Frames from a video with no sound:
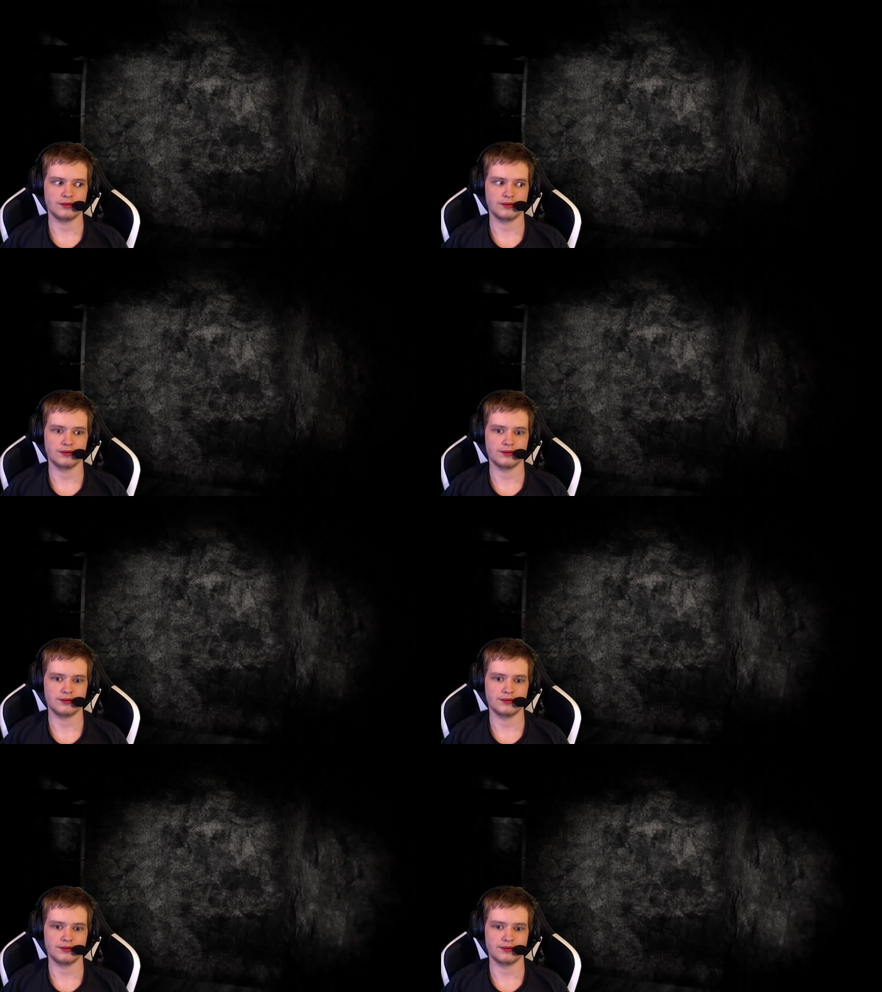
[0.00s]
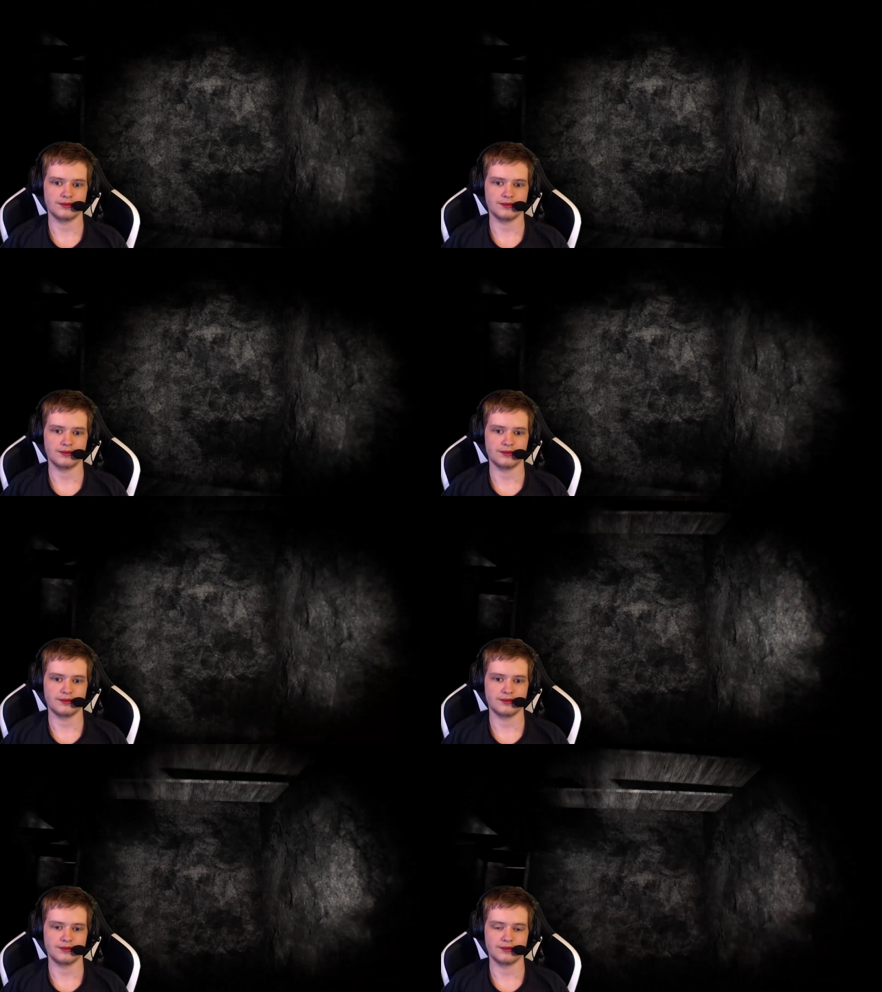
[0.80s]

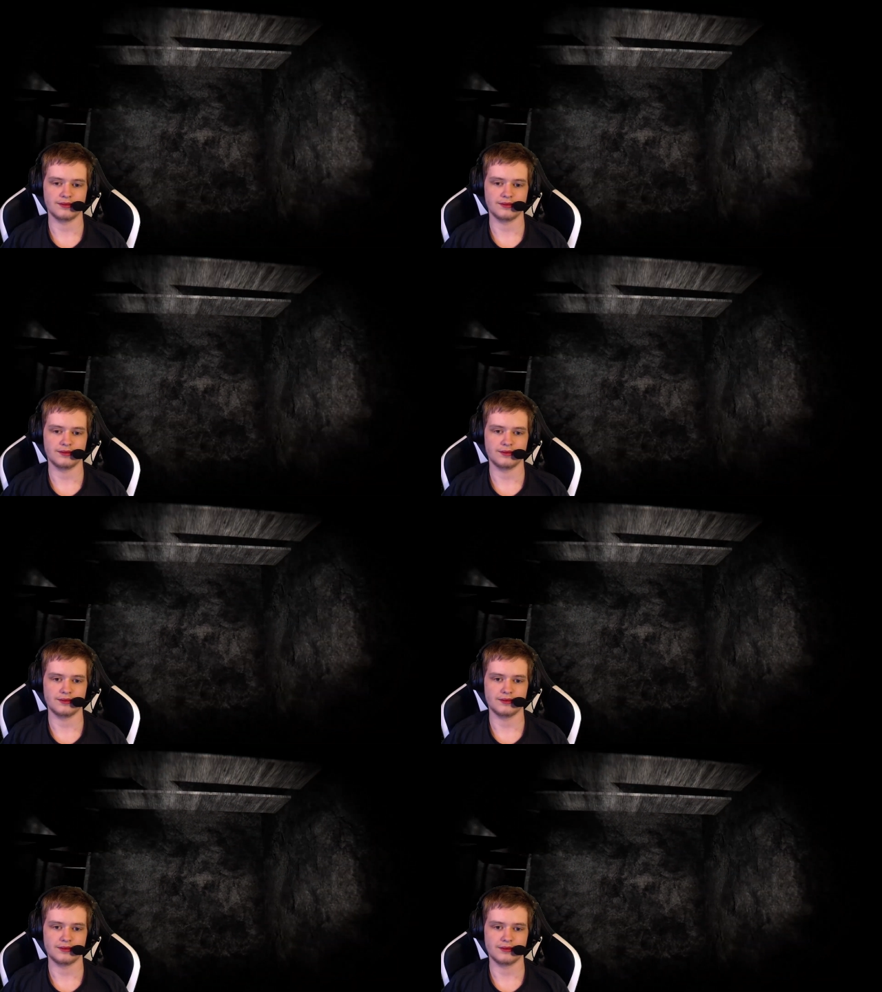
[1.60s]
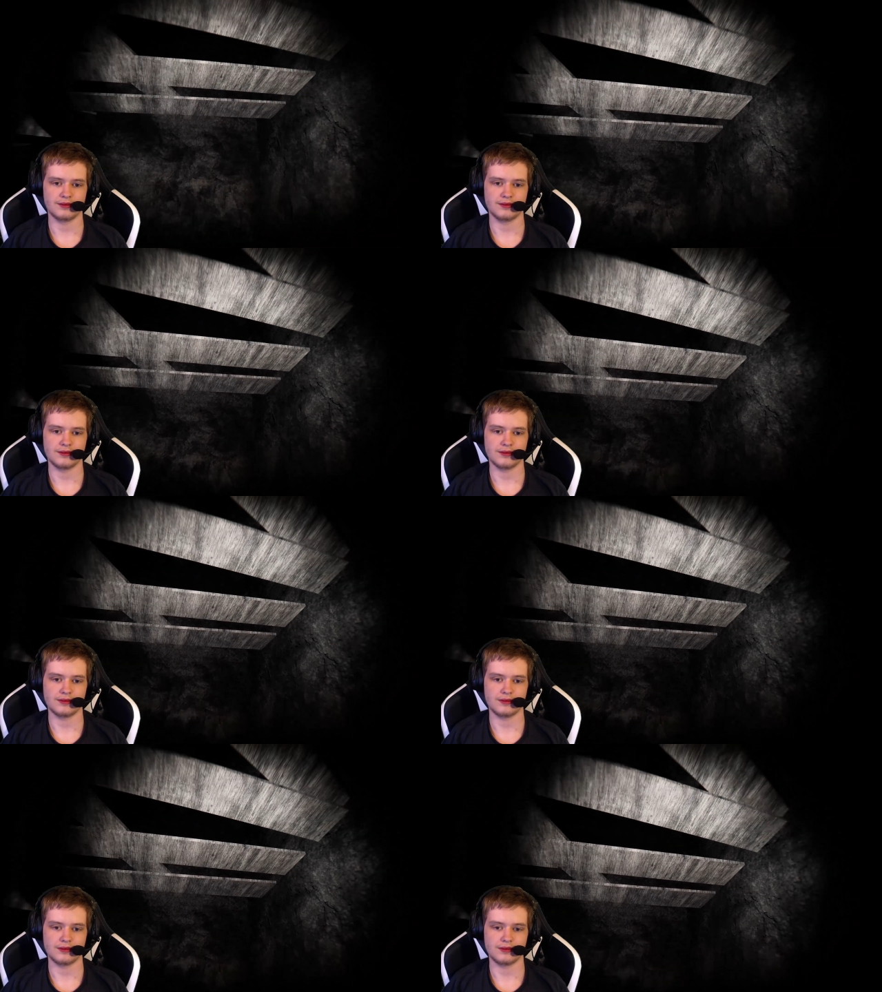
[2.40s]

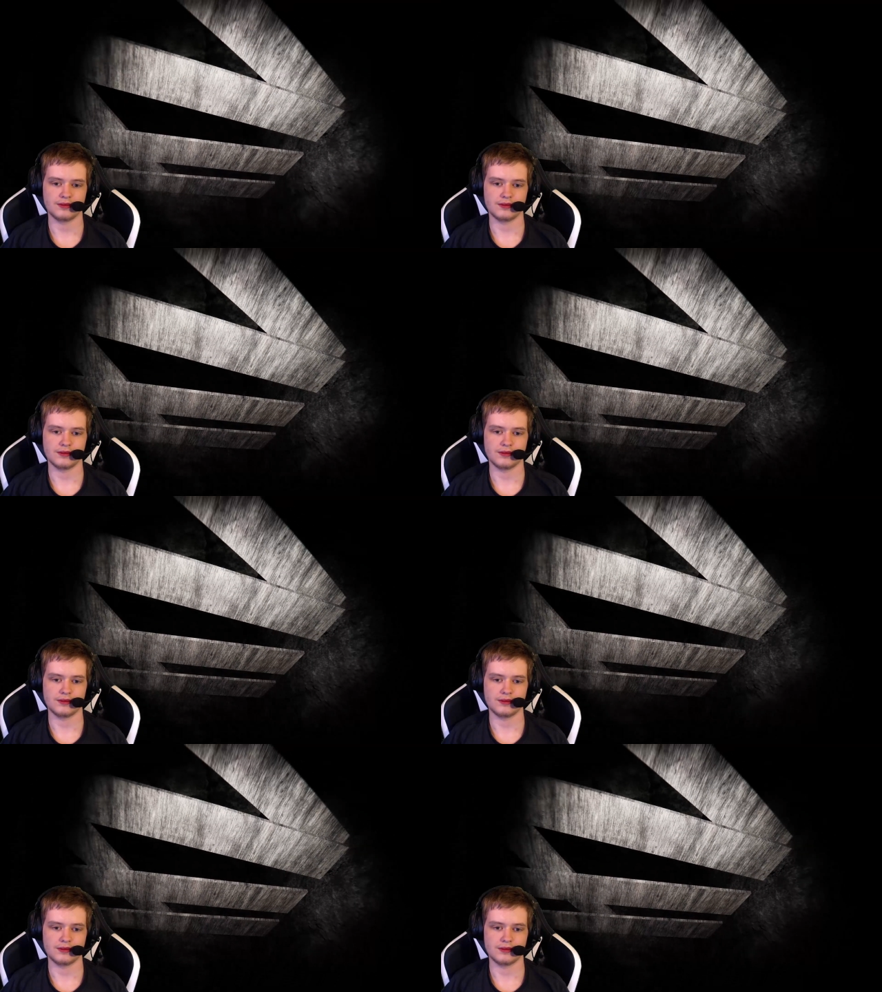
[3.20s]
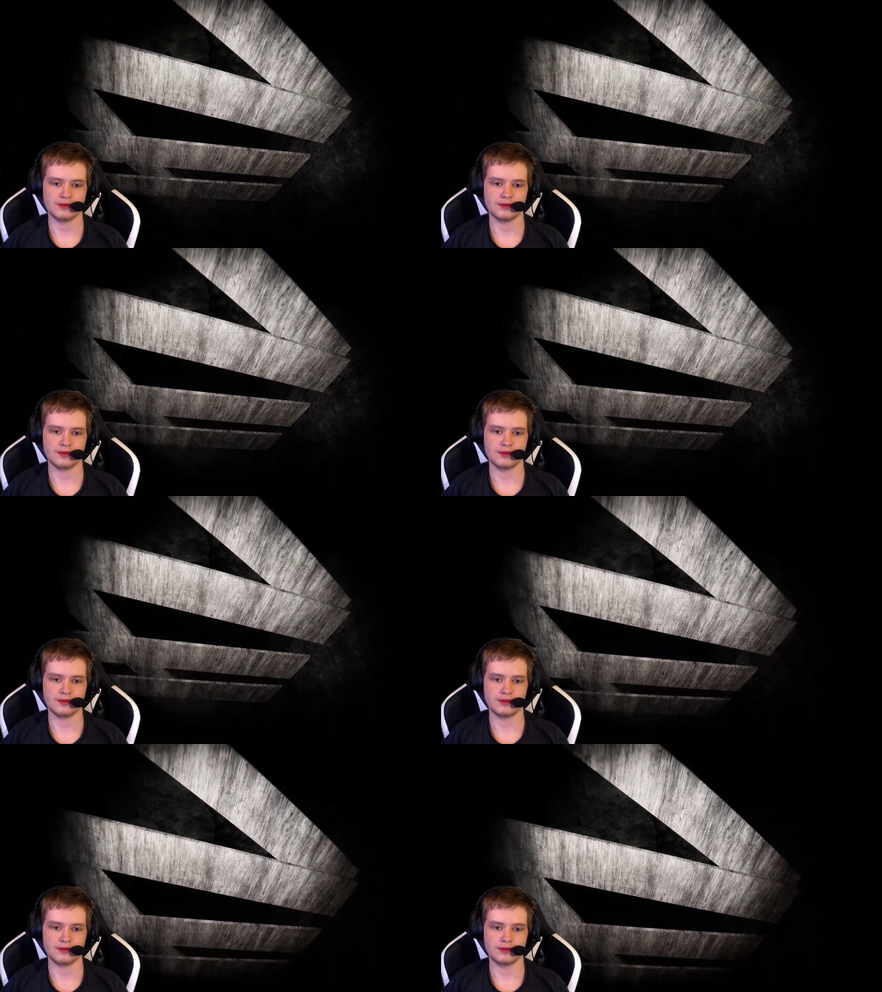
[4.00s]

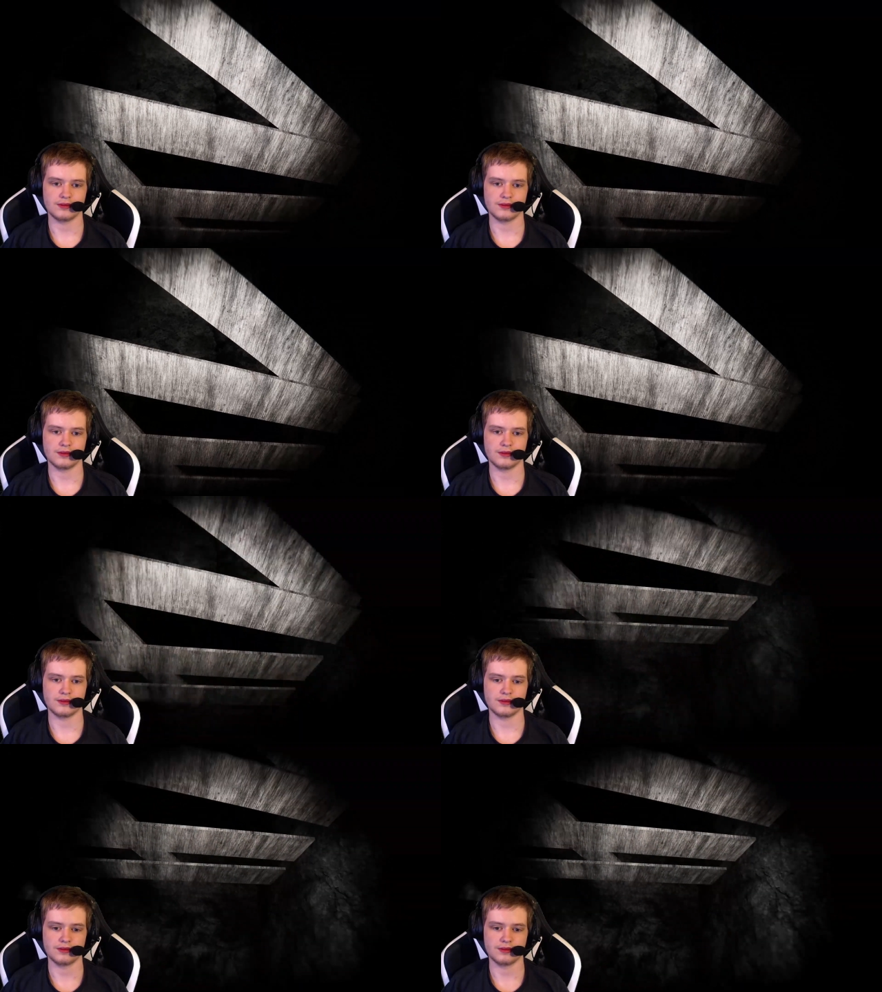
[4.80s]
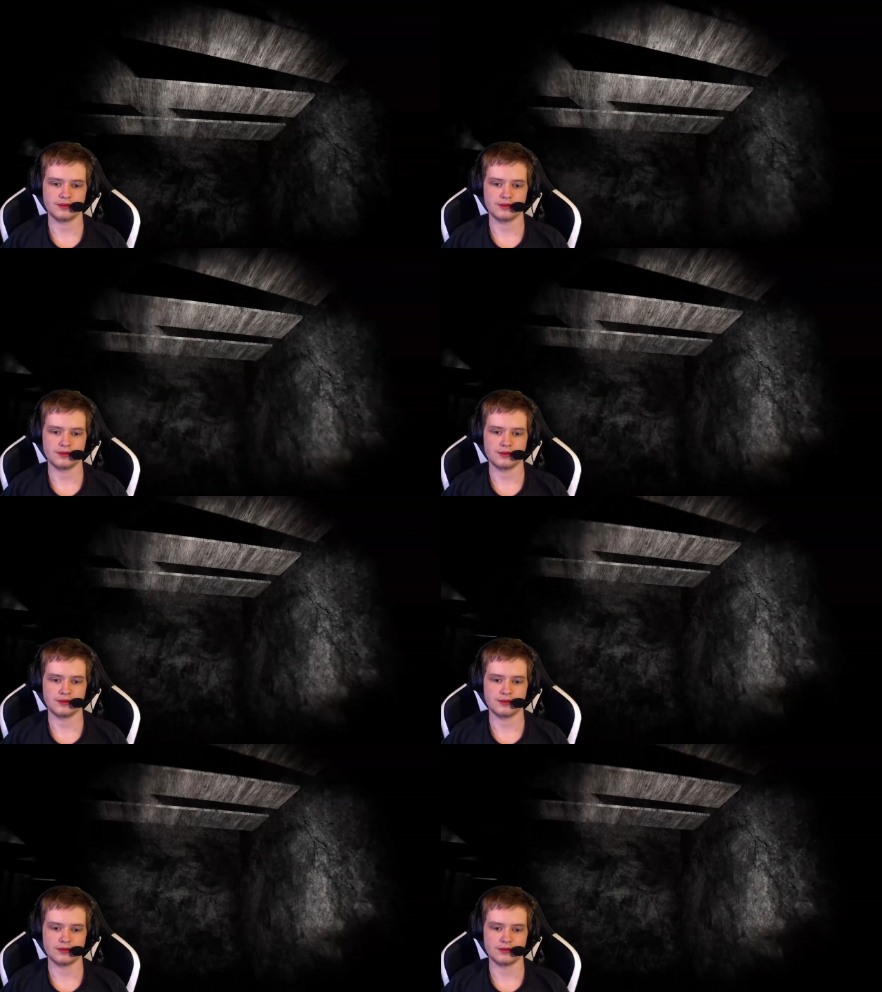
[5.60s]

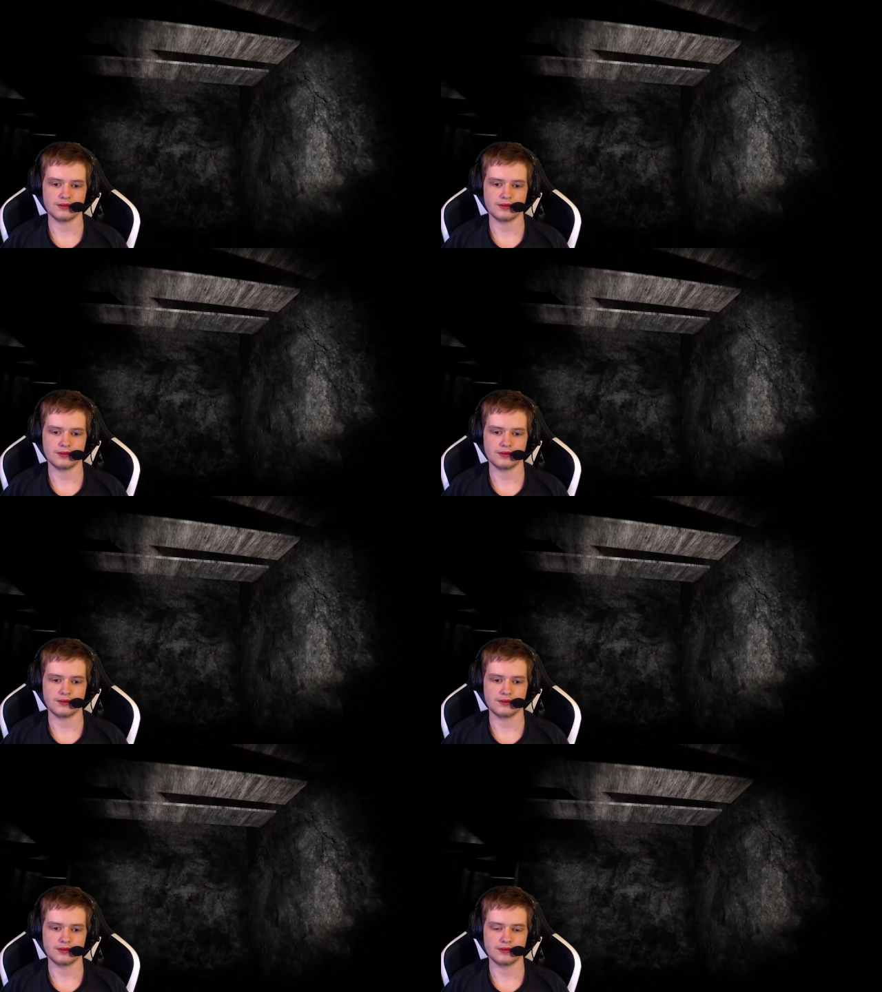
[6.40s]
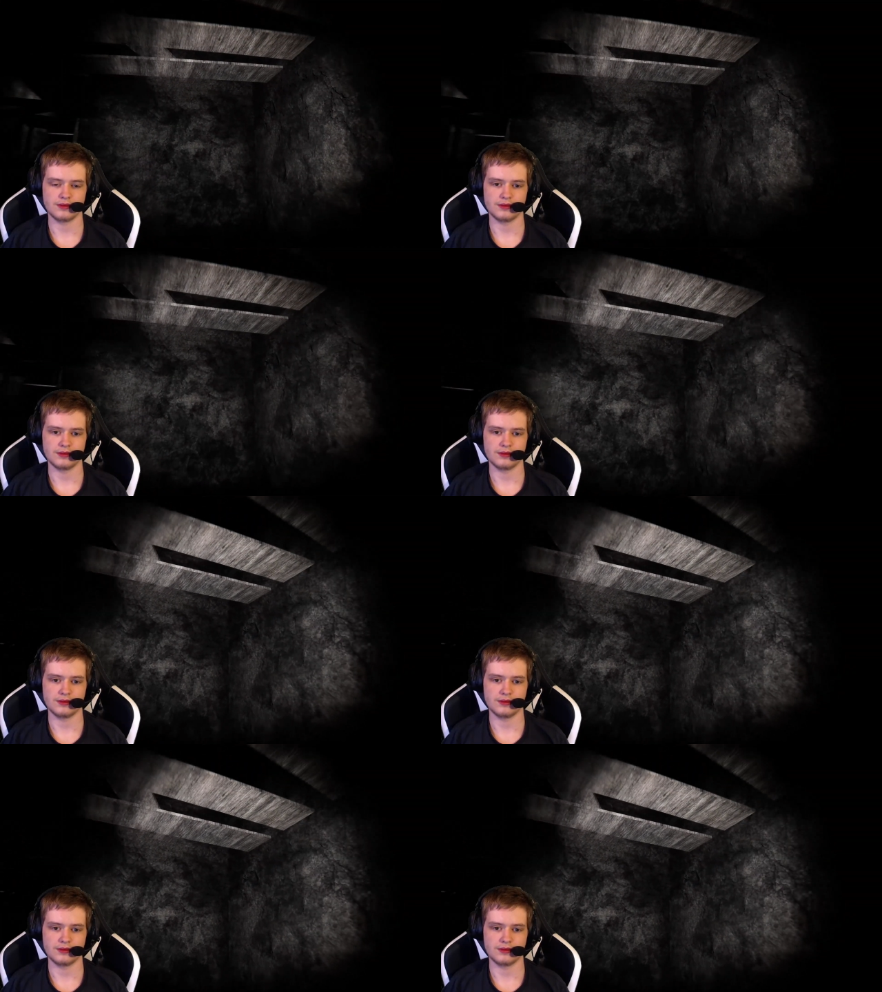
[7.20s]
(silence)